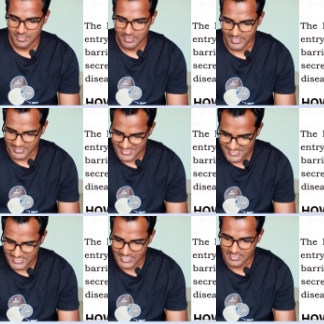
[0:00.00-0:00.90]
Like the
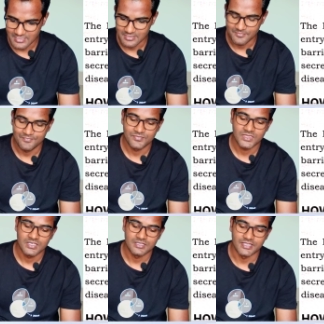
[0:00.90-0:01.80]
skin,
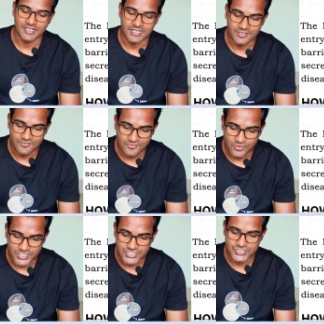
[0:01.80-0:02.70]
then
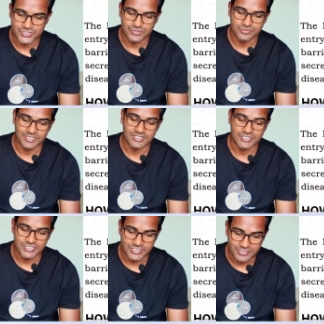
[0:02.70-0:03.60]
lymphoid tissue, then
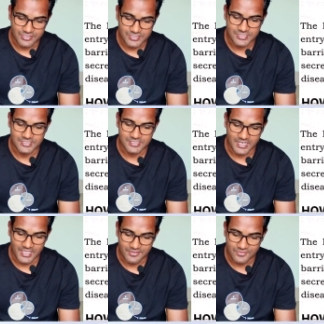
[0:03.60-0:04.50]
tears, then
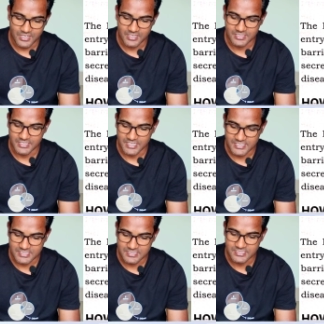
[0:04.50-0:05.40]
saliva, then
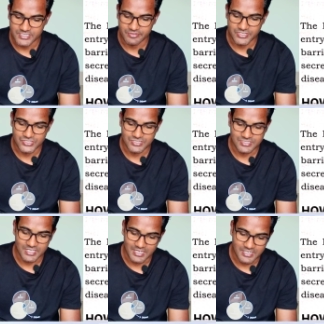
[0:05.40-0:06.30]
nasal
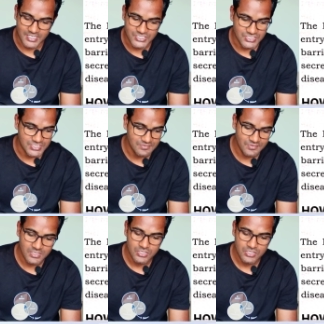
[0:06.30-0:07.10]
secretions, and digestive